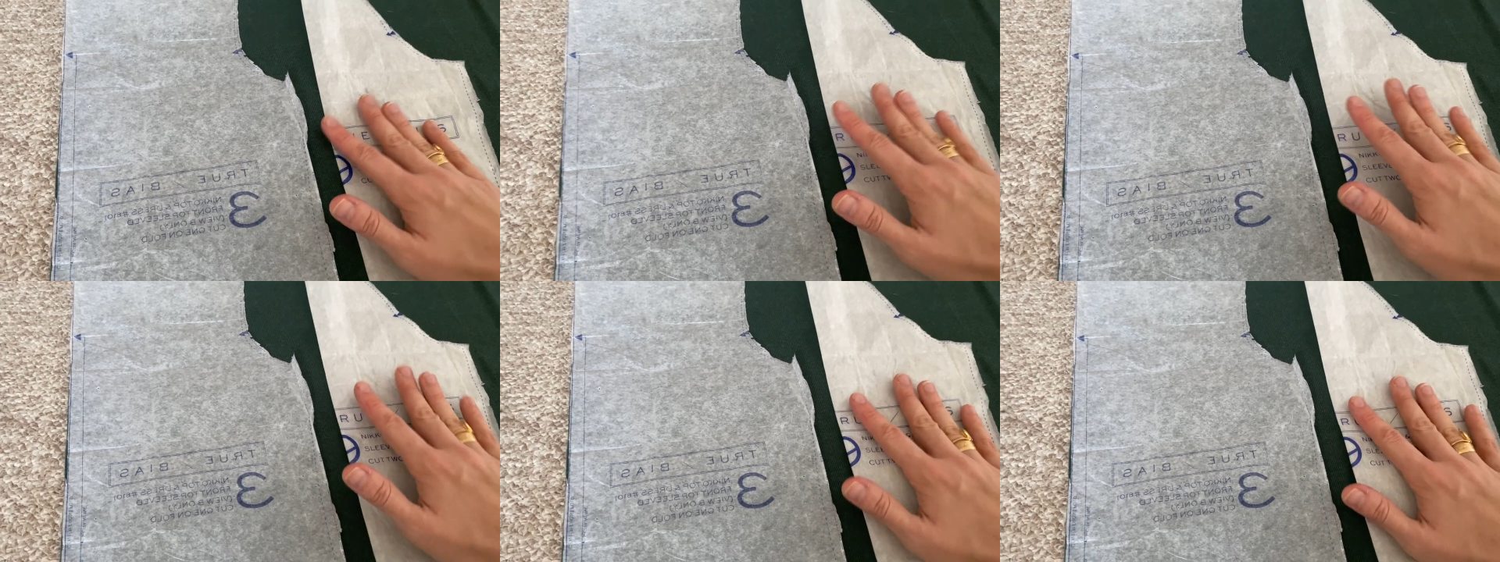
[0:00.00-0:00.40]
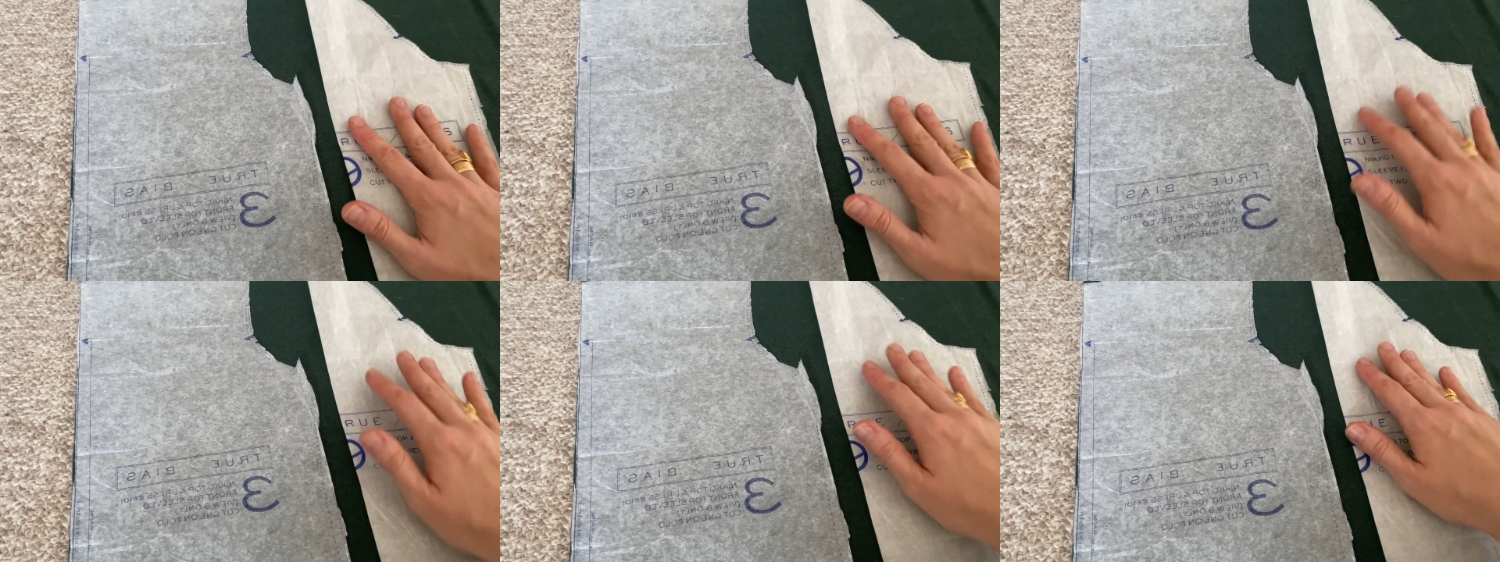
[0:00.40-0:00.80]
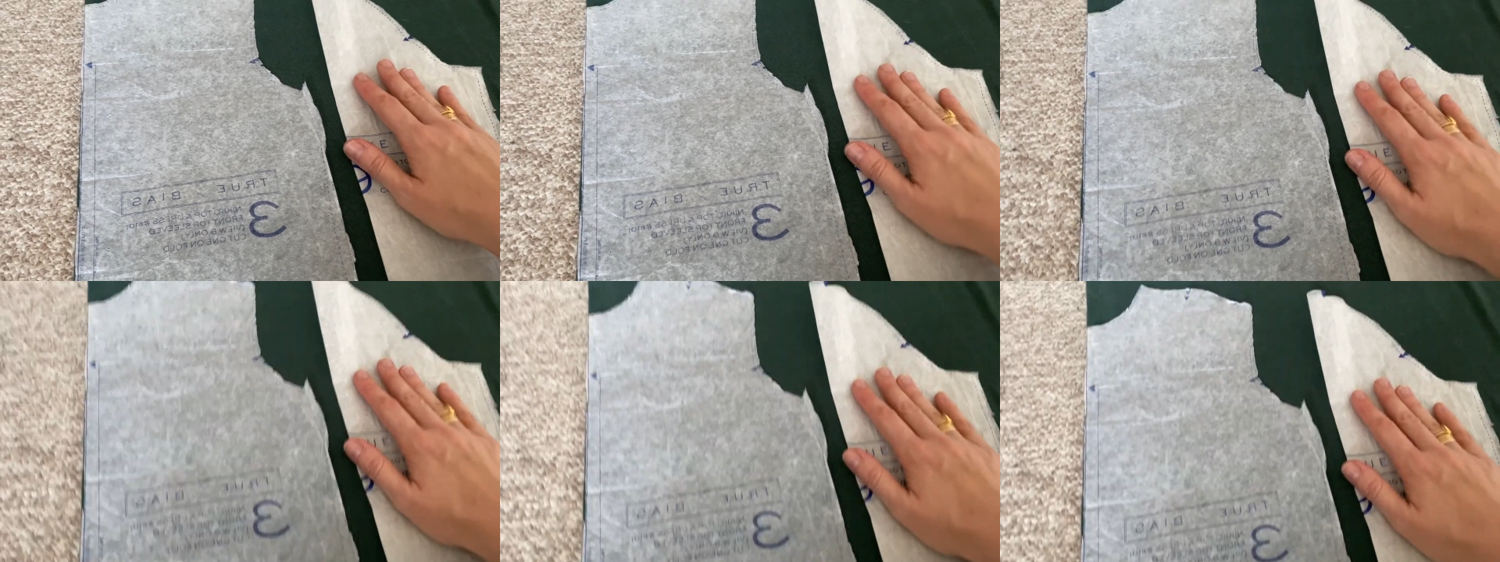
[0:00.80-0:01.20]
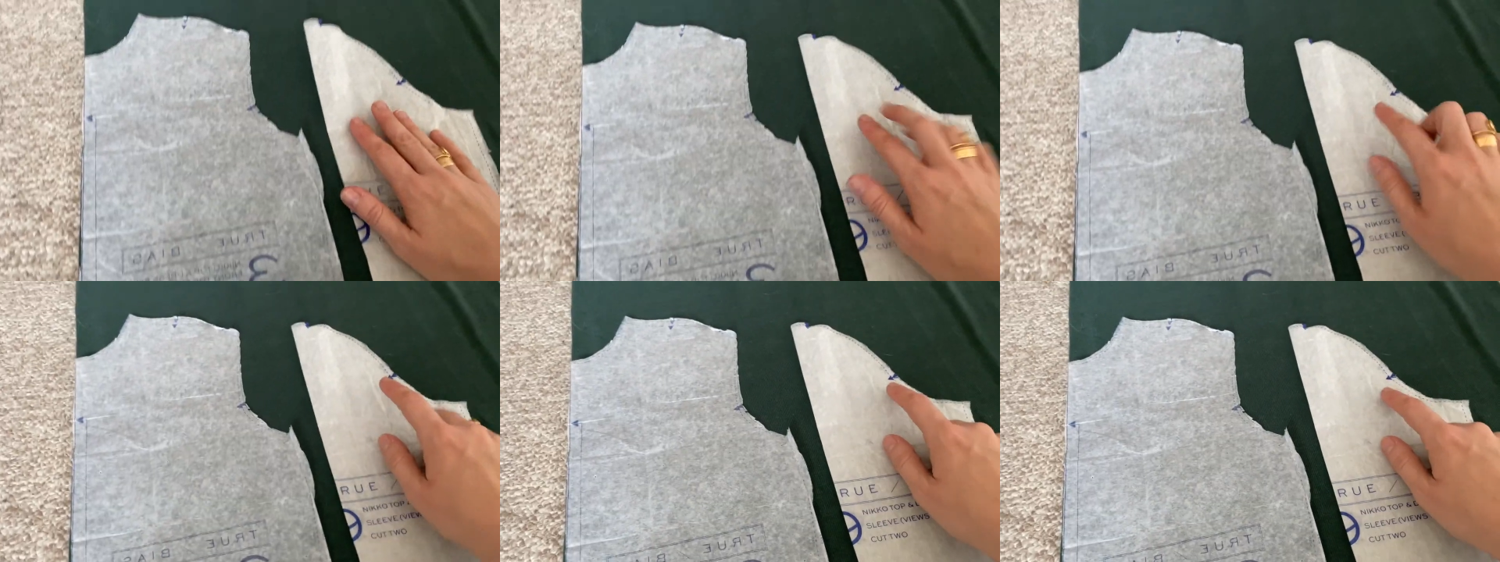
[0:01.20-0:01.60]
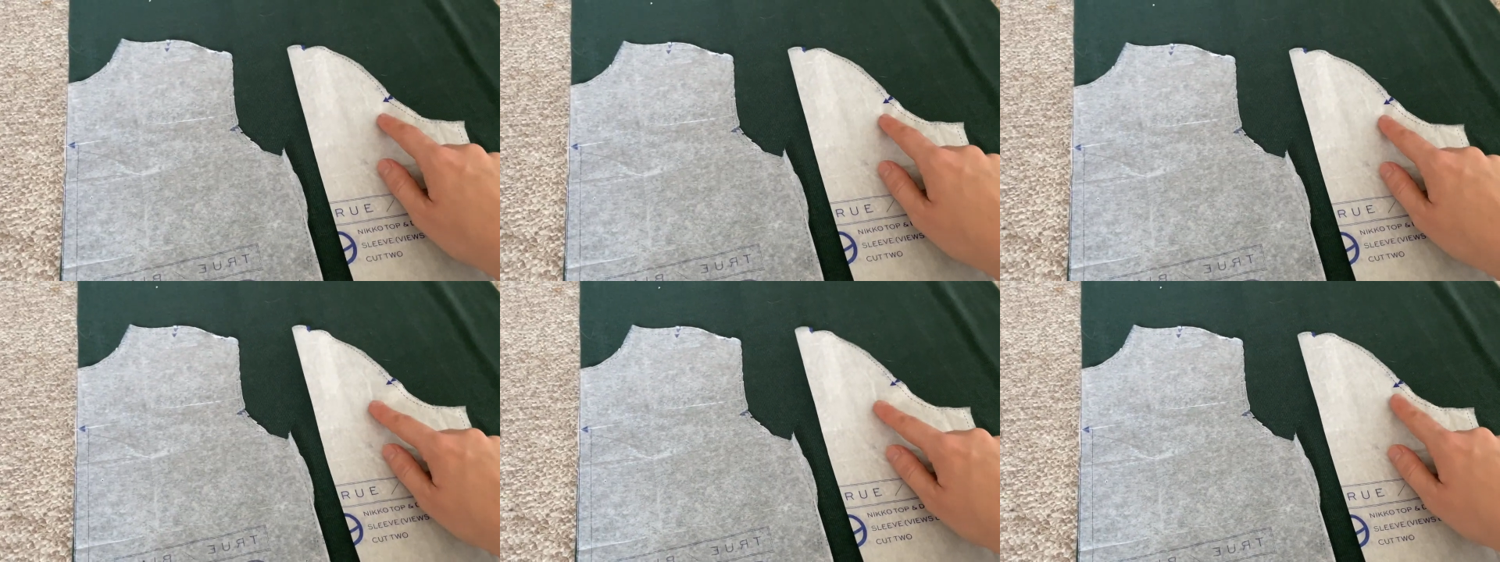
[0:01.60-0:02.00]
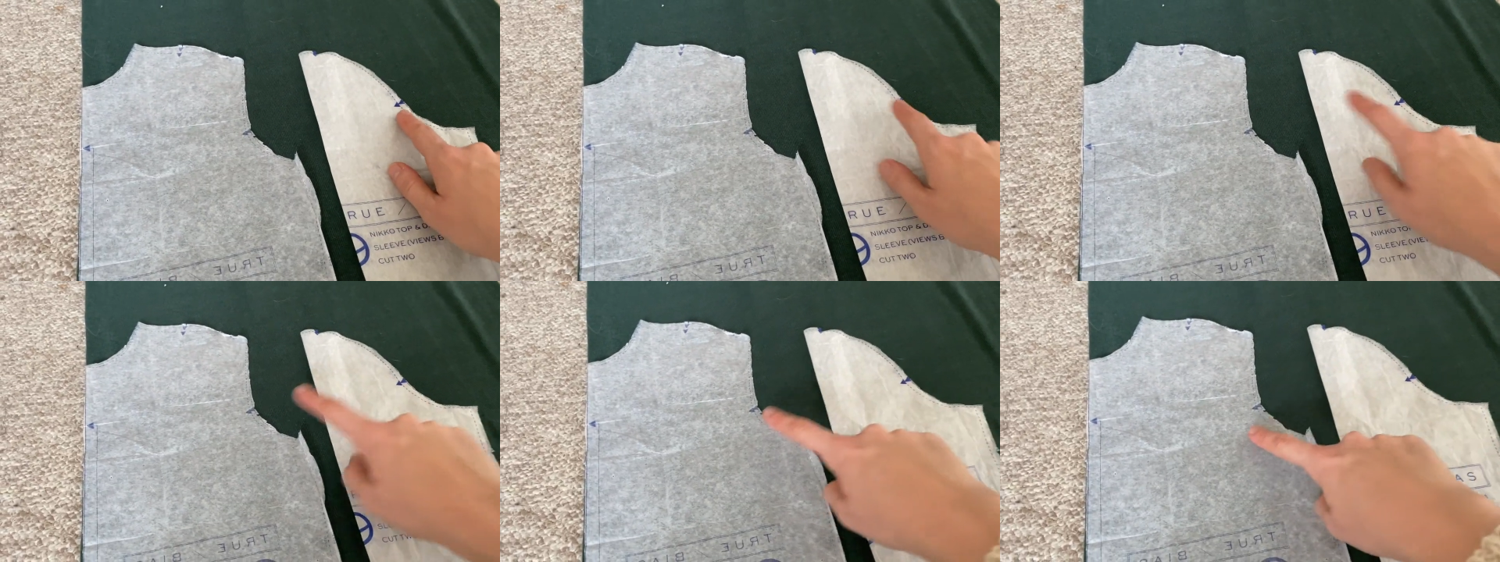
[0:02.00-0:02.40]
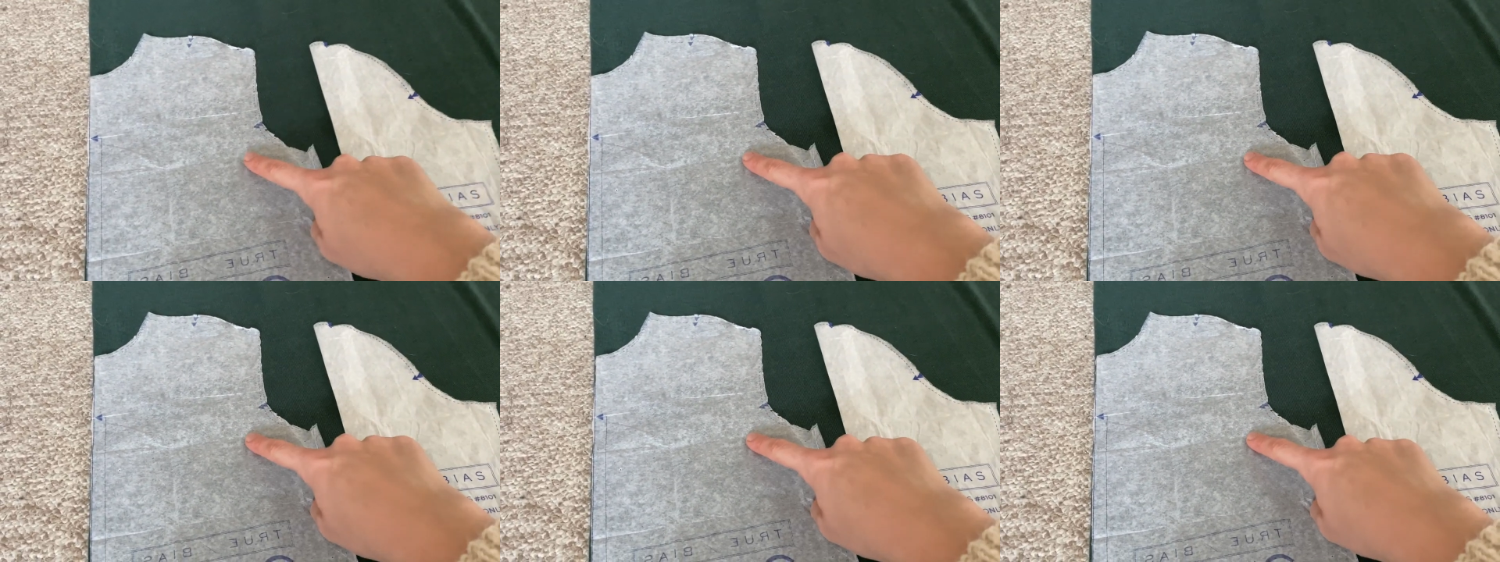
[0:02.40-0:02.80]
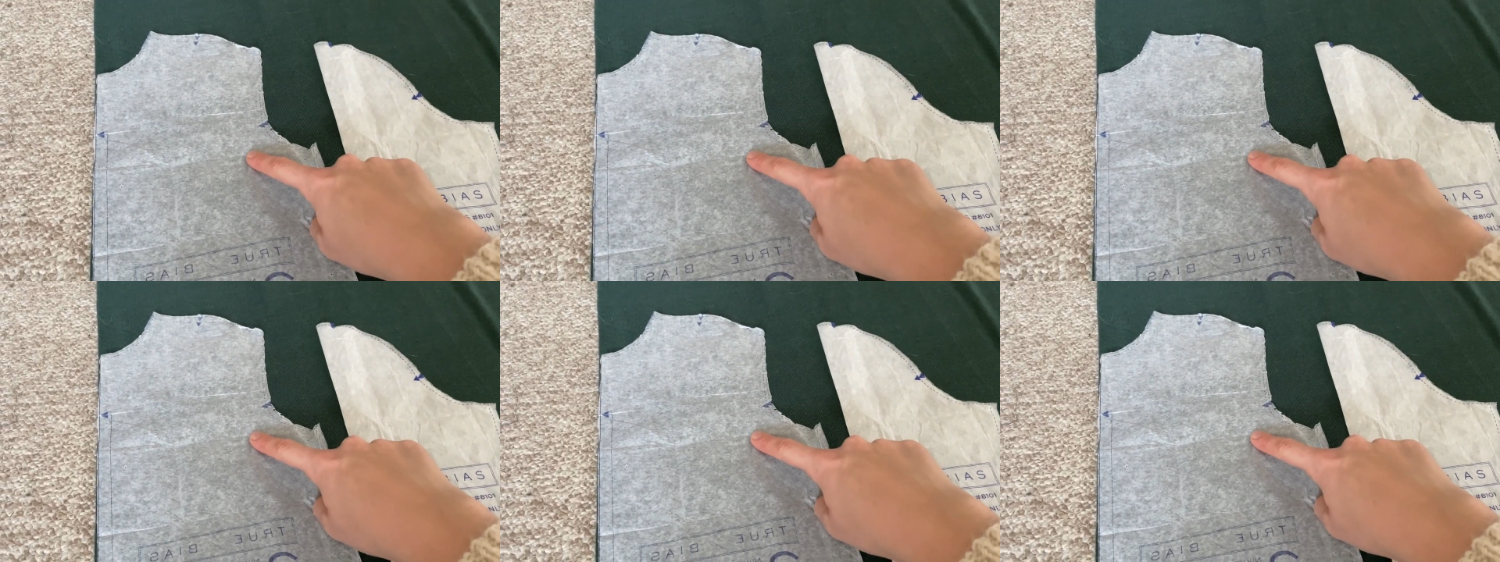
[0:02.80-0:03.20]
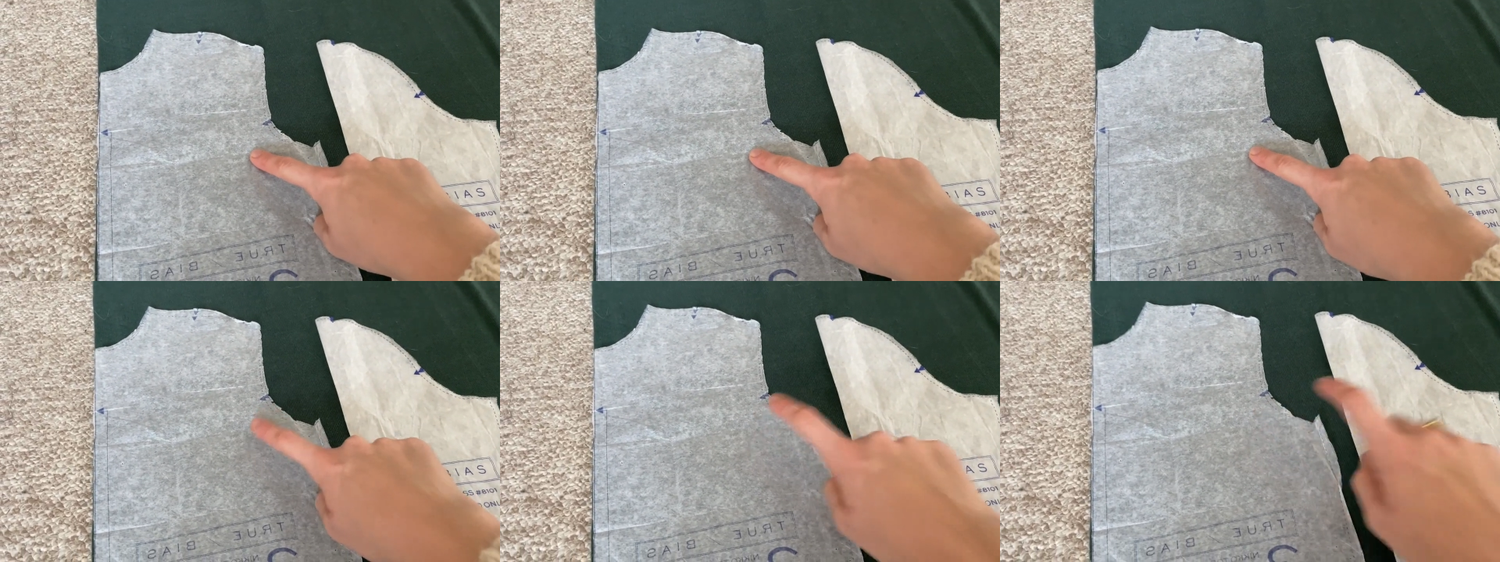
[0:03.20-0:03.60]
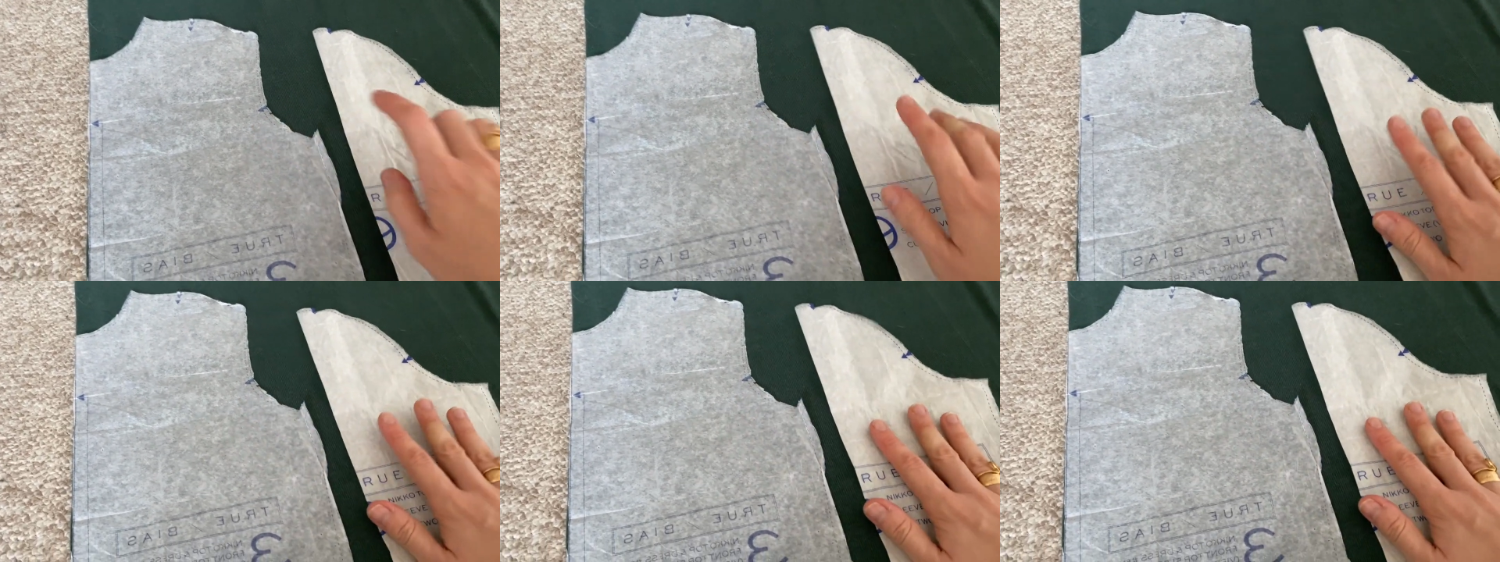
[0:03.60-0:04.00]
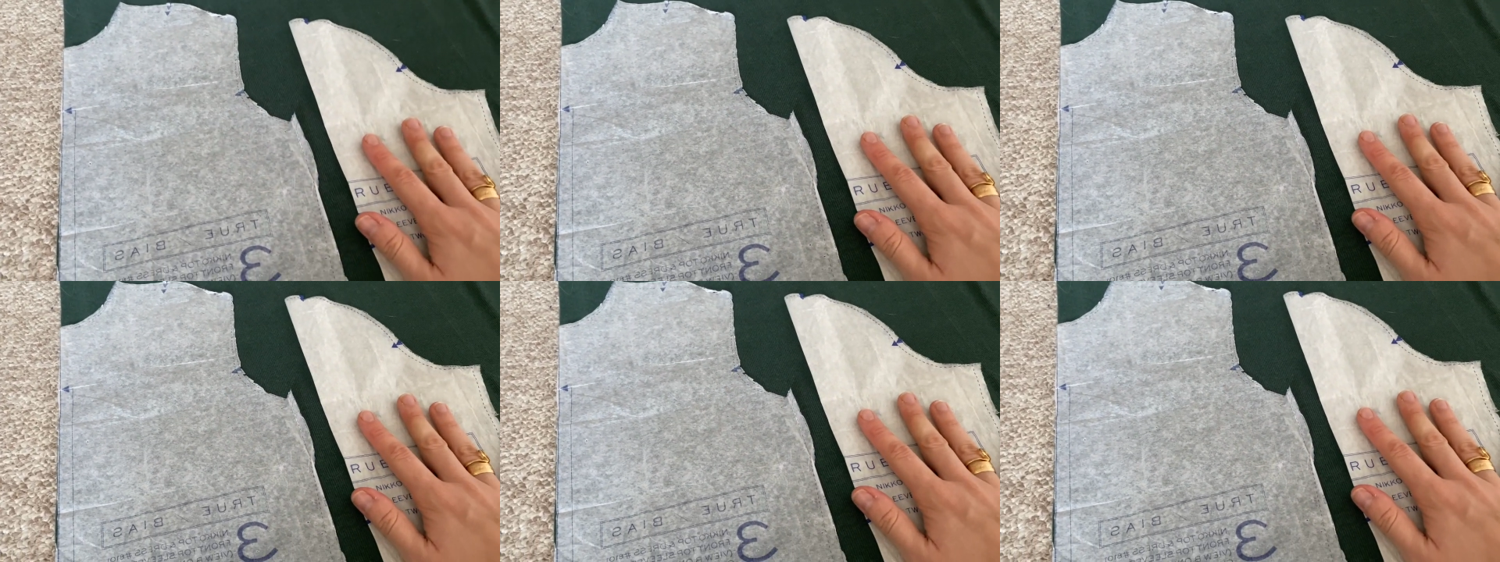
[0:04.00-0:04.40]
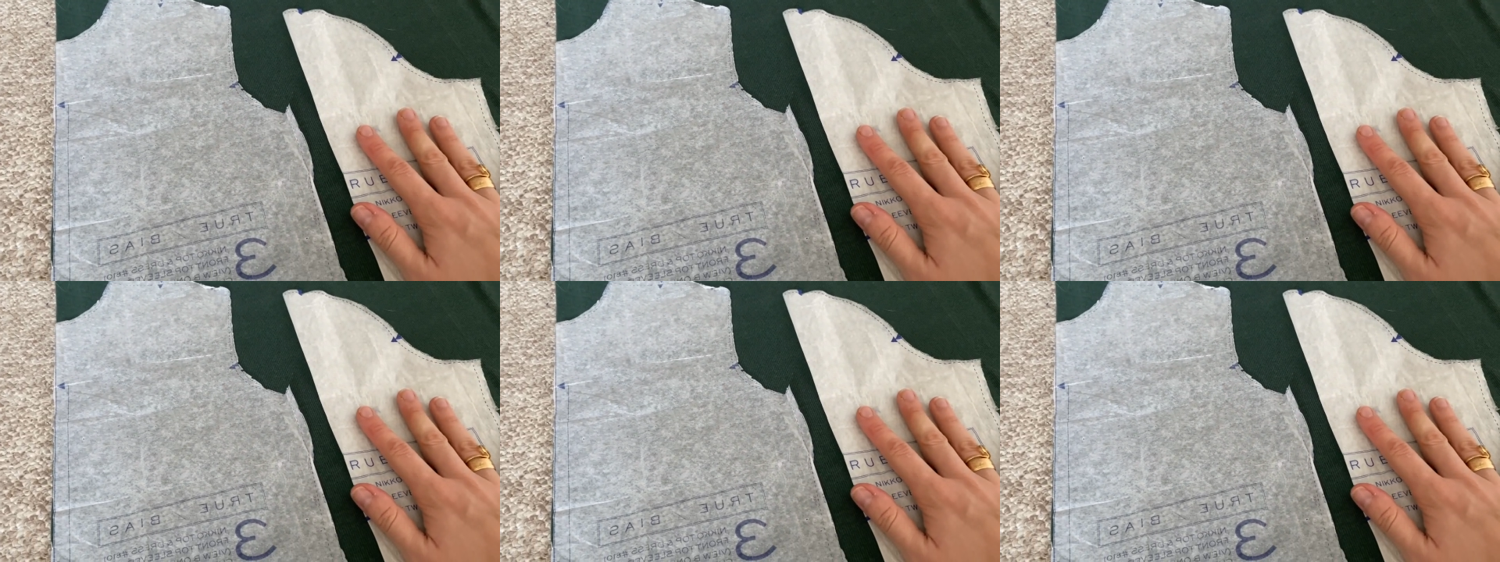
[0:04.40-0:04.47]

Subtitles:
Nobody's mouth can be seen.